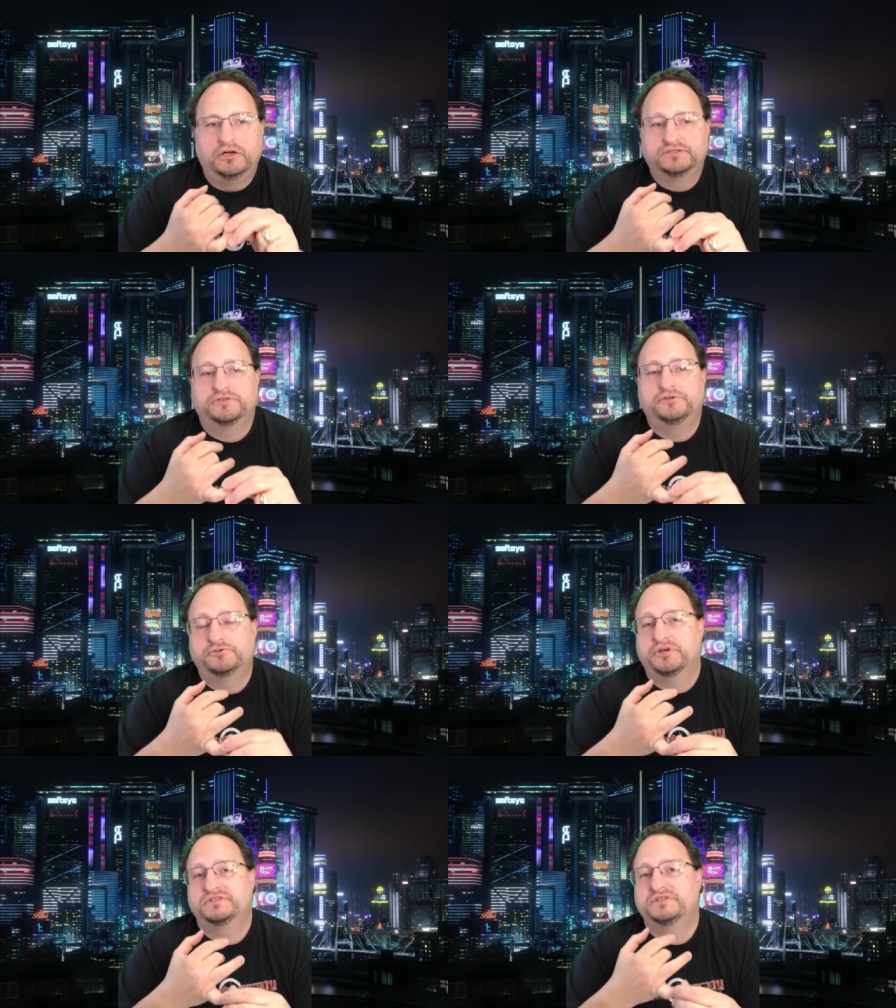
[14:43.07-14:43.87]
Also,
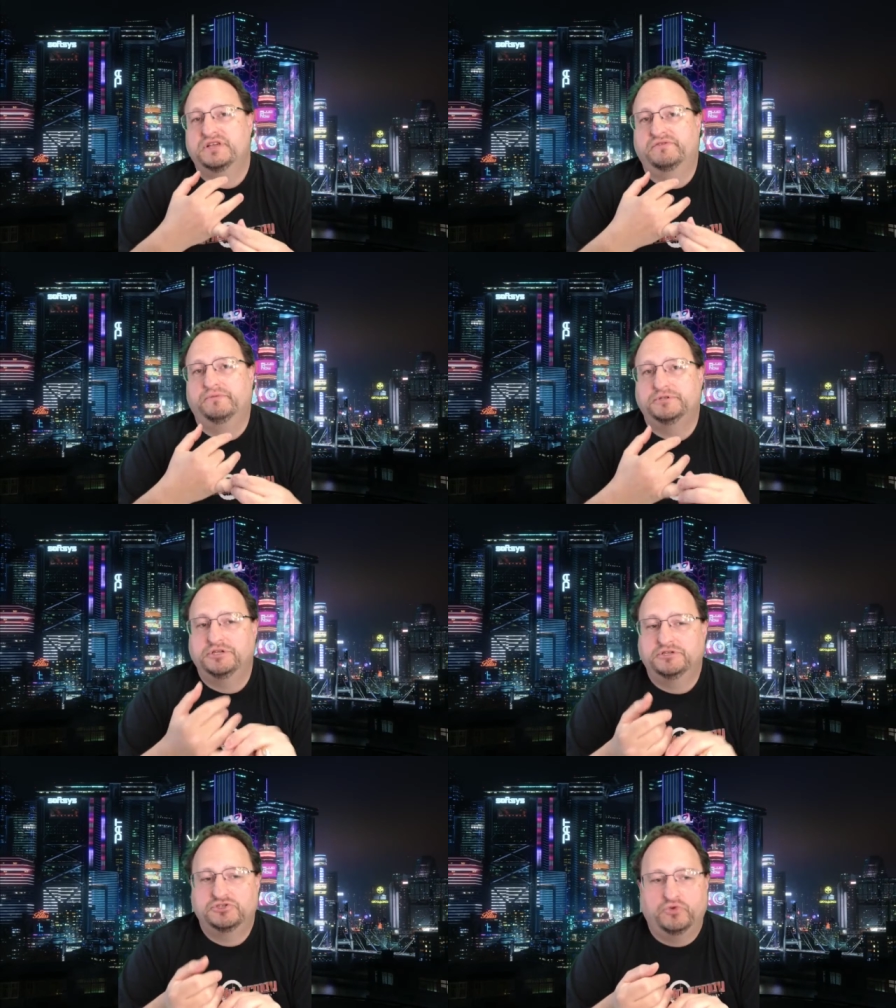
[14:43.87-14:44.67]
your dressings have to
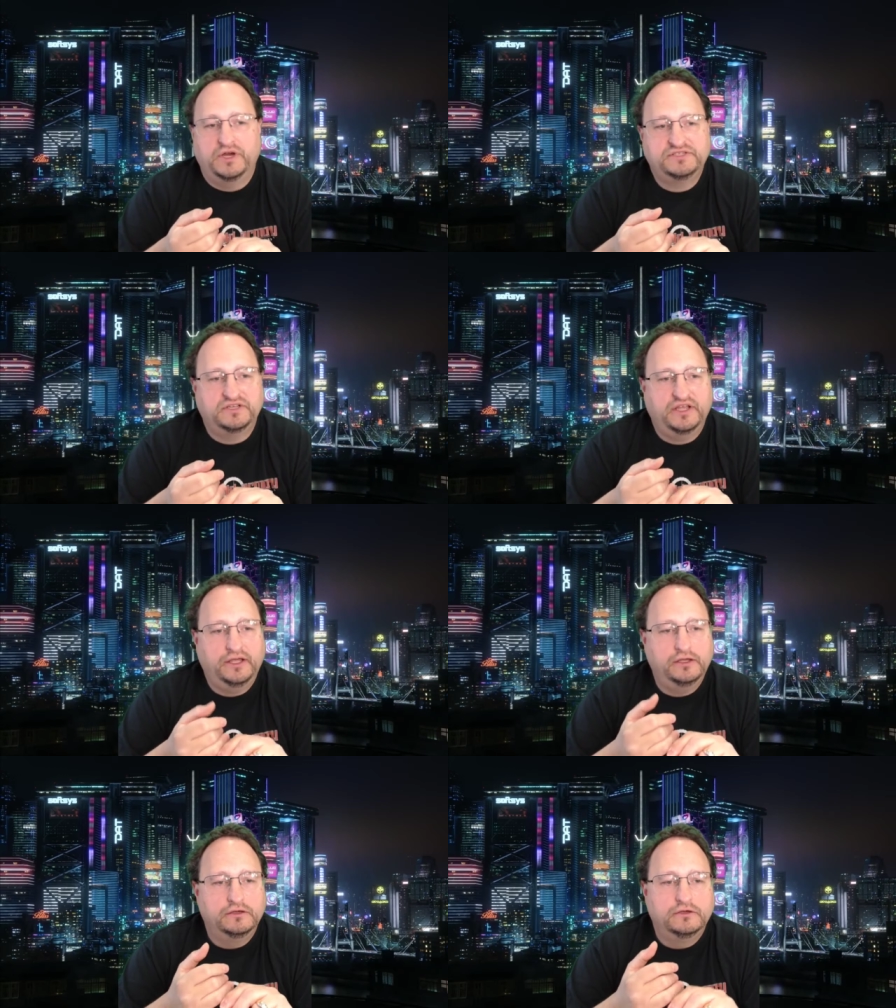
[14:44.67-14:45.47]
be changed twice a
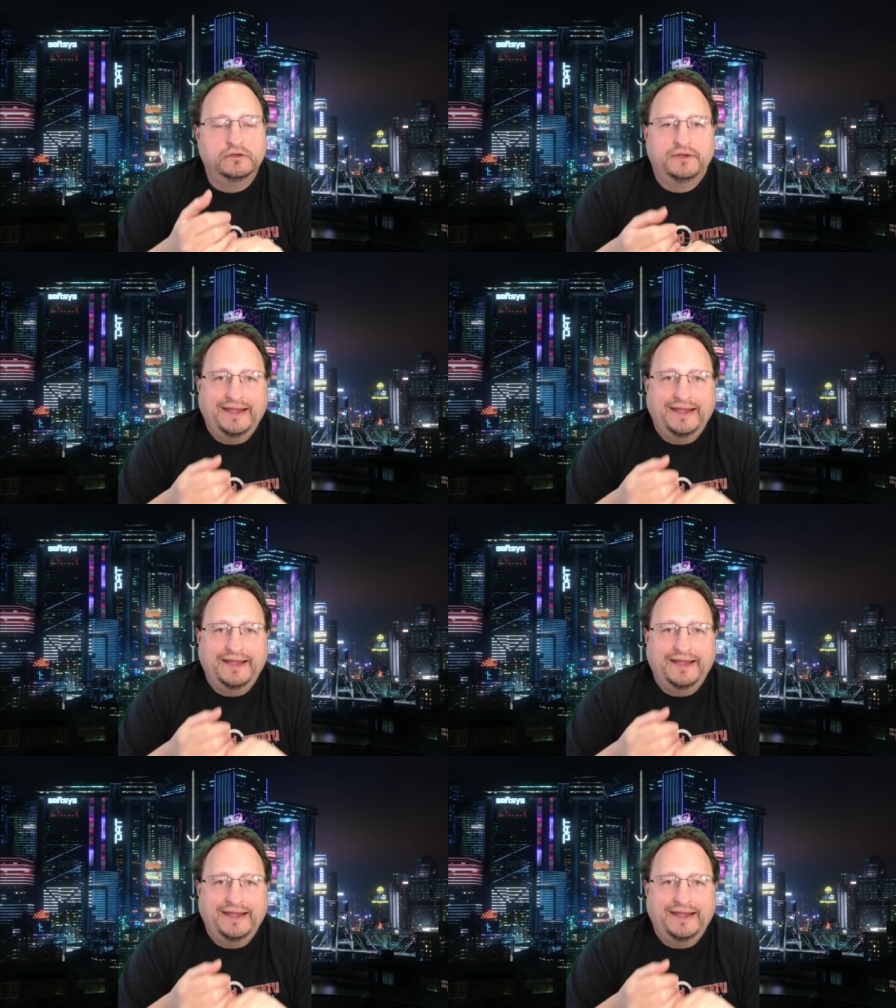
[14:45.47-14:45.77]
day,